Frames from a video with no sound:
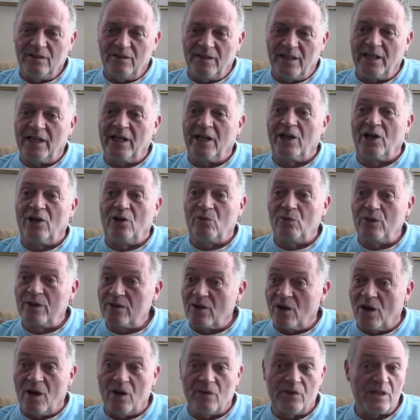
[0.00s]
there
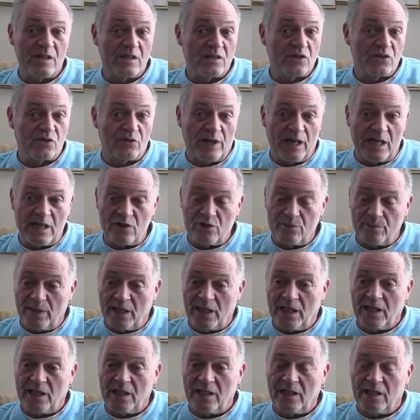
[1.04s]
with all these strange
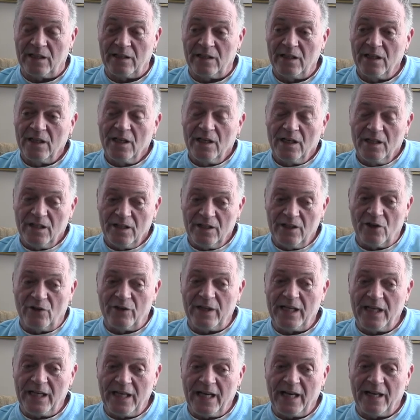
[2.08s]
men and you know
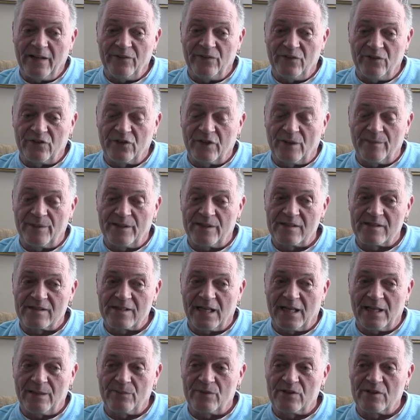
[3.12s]
he had some of the
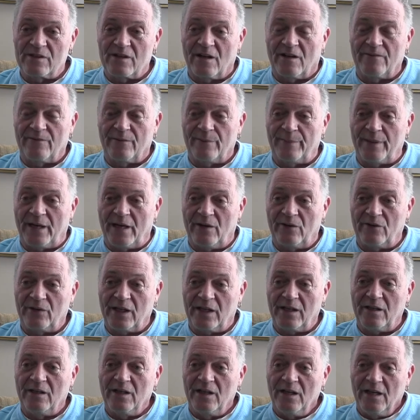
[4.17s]
same stuff about
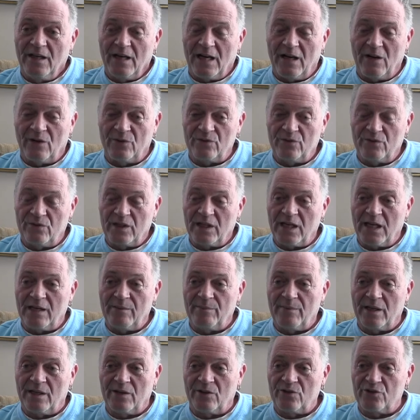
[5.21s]
how
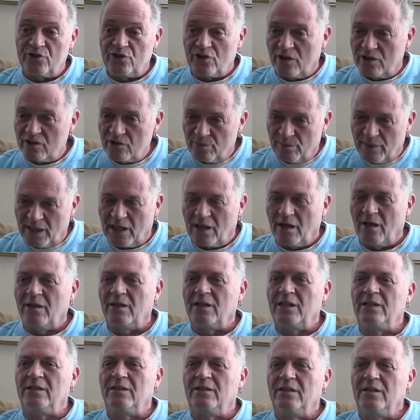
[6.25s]
gay men are
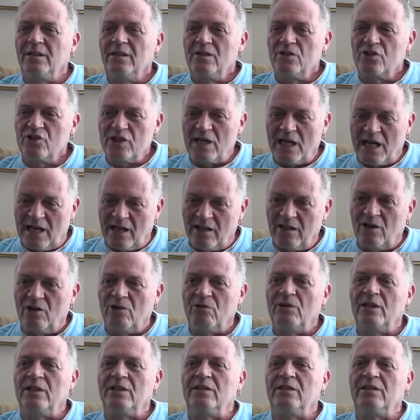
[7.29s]
judgmental and
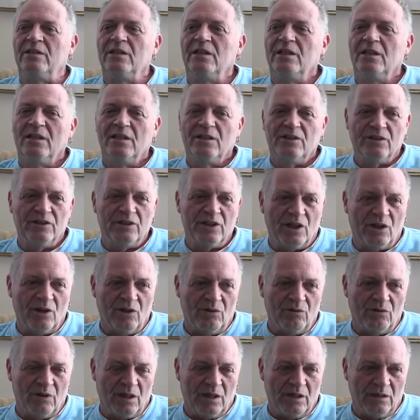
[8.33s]
shallow and you
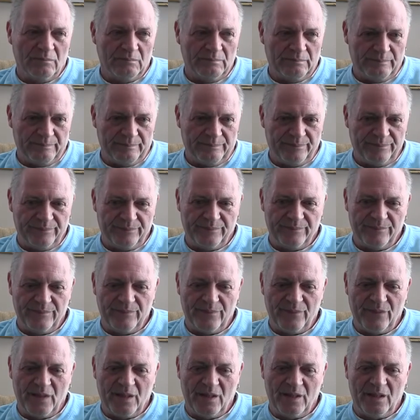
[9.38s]
know
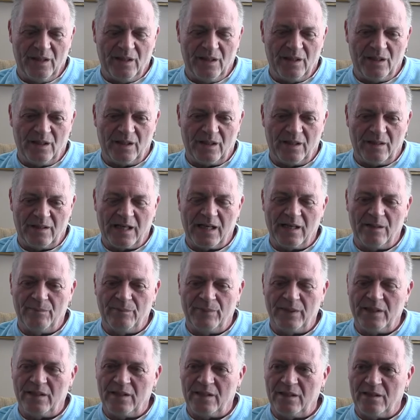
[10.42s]
um, can
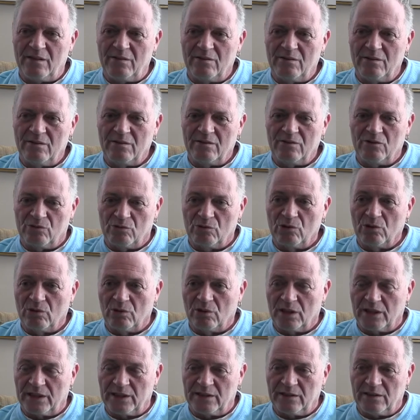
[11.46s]
be
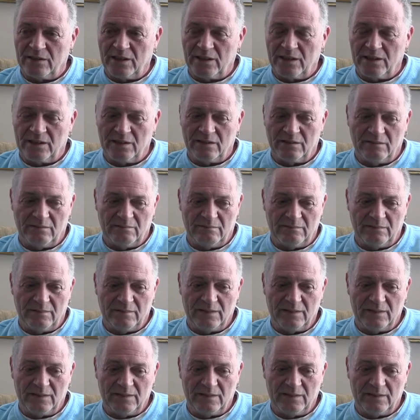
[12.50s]
cruel and, and